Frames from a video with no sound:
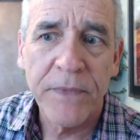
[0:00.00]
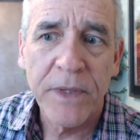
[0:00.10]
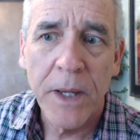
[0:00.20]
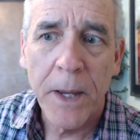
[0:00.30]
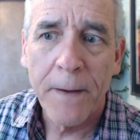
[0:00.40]

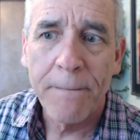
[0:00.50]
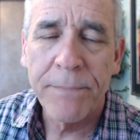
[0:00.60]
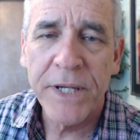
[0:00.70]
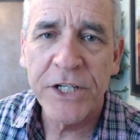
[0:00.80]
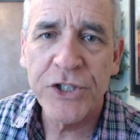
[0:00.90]
Pitch
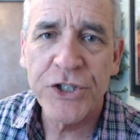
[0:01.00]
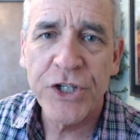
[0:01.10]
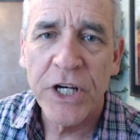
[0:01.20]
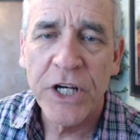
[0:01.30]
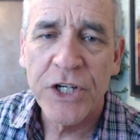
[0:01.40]

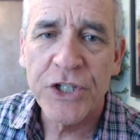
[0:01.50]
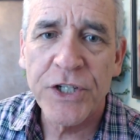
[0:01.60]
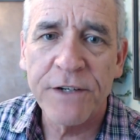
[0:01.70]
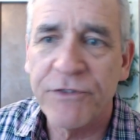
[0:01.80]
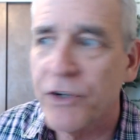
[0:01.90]
shifter.
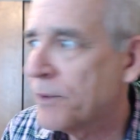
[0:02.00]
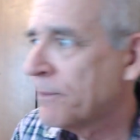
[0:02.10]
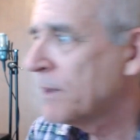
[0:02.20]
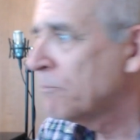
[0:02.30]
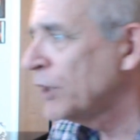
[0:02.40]
But you can
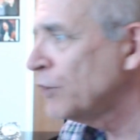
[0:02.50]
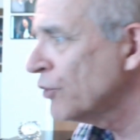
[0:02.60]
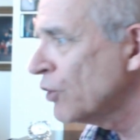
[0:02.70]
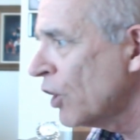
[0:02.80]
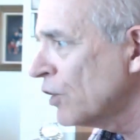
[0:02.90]

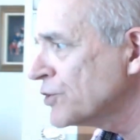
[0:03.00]
also